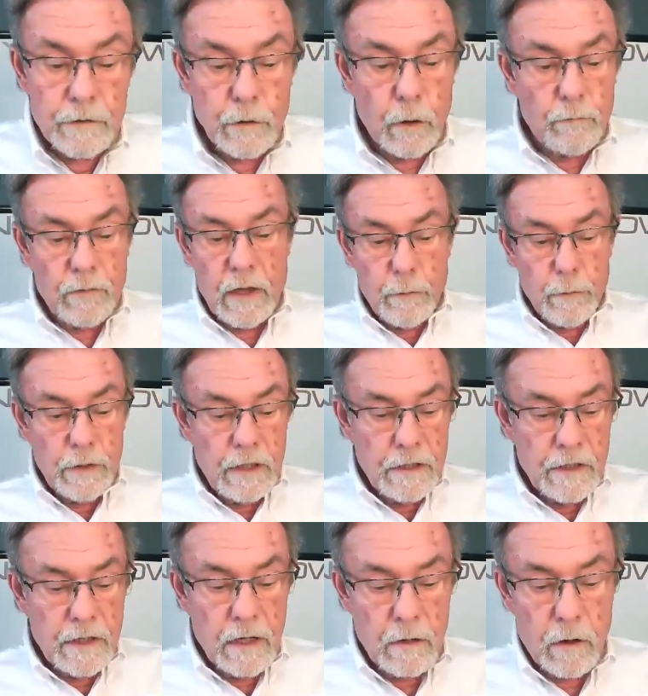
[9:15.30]
So we
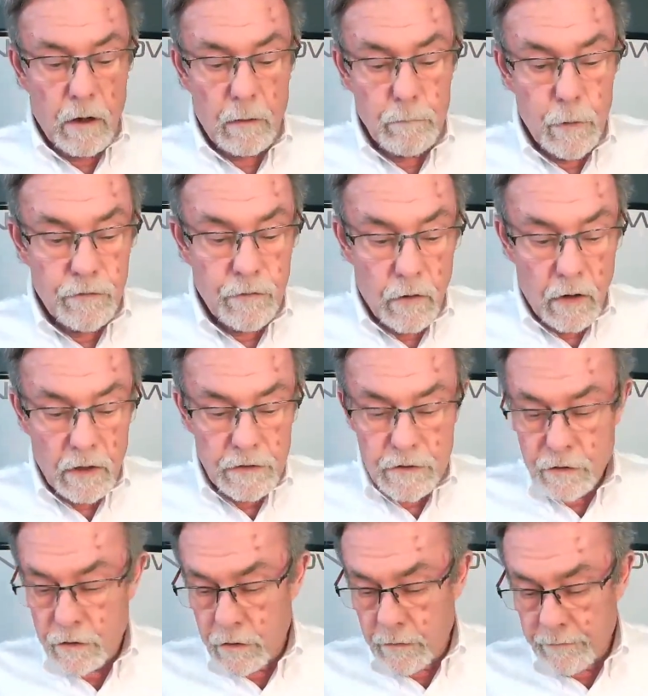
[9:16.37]
need to get on, move on
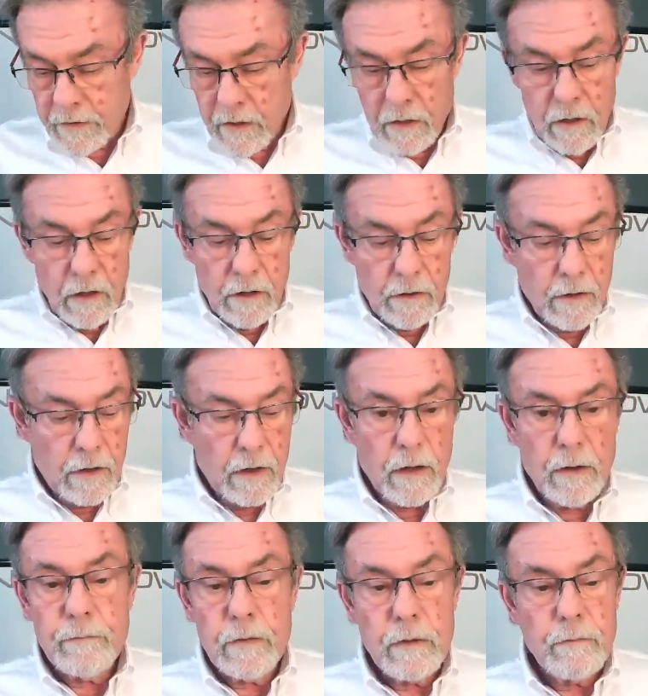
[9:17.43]
to
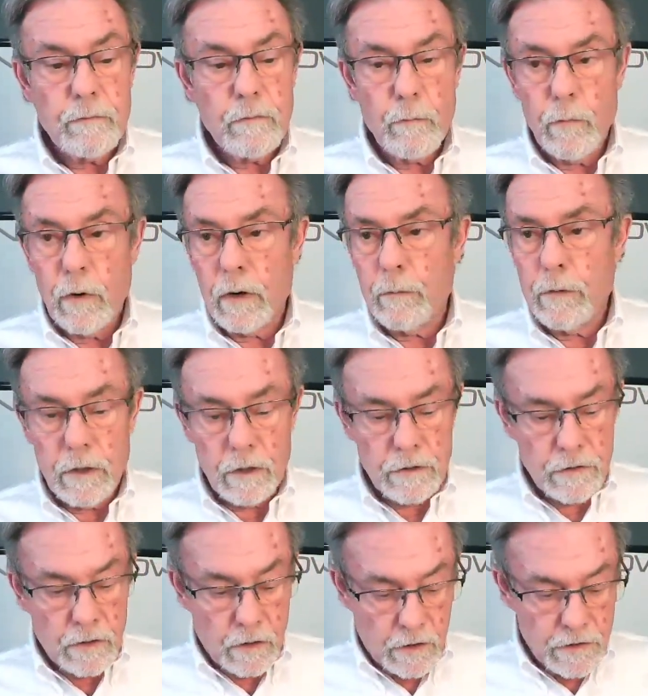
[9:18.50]
uh, what we
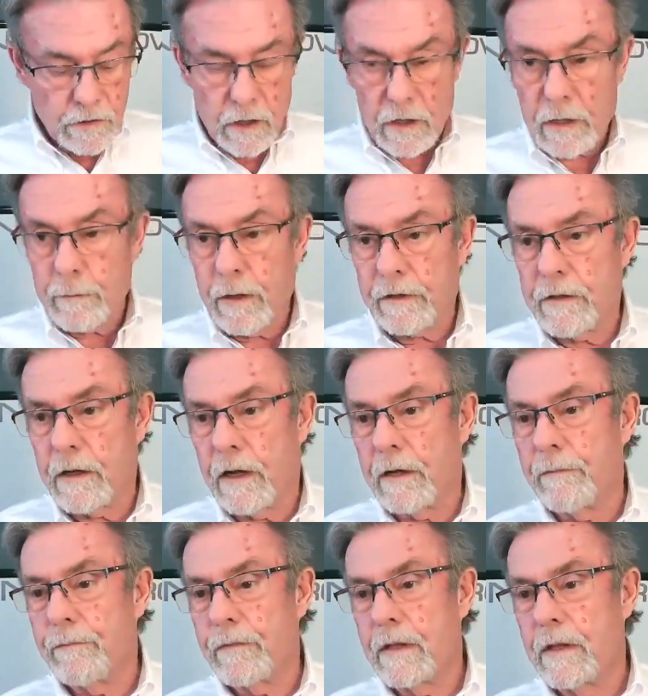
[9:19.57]
are going to talk about
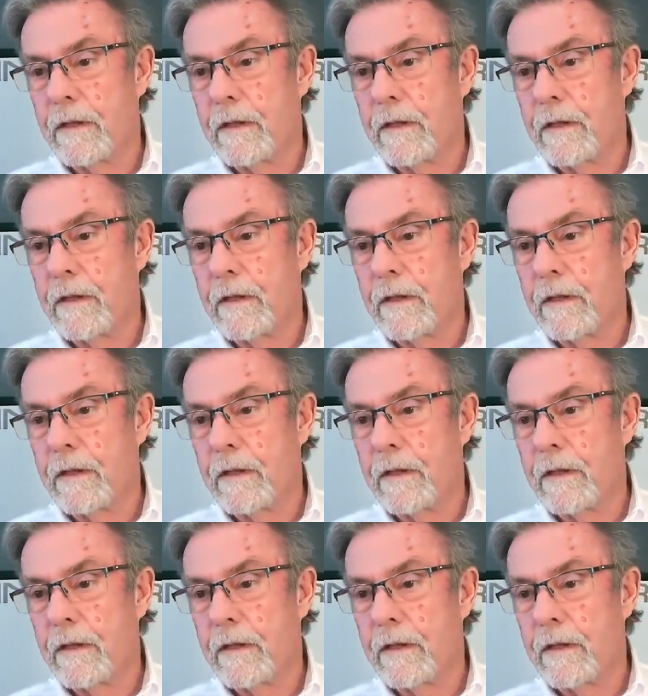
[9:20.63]
today.